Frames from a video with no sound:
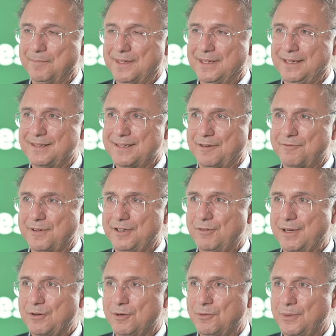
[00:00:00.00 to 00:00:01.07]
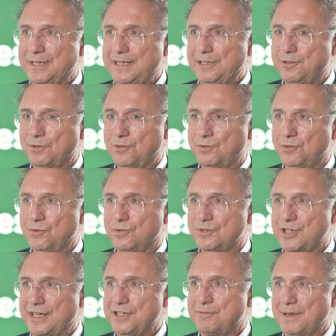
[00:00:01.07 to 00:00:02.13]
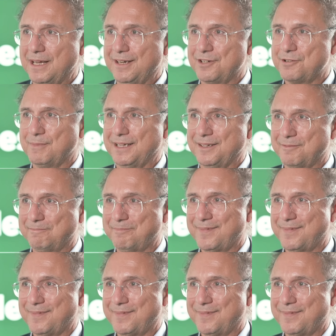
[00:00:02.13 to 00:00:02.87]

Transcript: He said, Federico, we need to do change management.